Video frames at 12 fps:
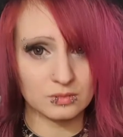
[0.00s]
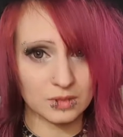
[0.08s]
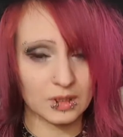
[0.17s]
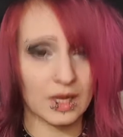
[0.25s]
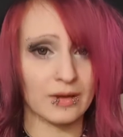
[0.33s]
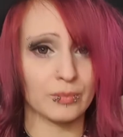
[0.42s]

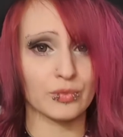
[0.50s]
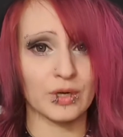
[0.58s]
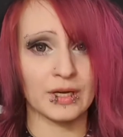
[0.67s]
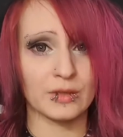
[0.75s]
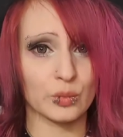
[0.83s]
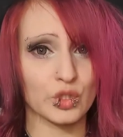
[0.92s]
another
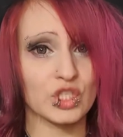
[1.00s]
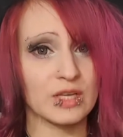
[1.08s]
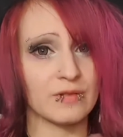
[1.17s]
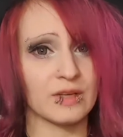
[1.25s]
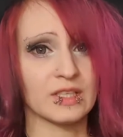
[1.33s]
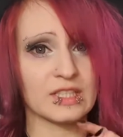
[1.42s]
brand which
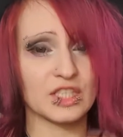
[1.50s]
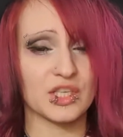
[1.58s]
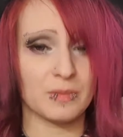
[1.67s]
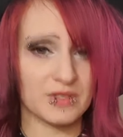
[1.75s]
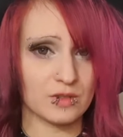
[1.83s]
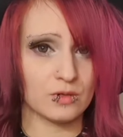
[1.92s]
definitely
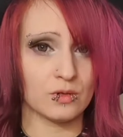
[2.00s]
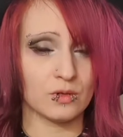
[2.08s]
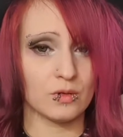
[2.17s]
ships to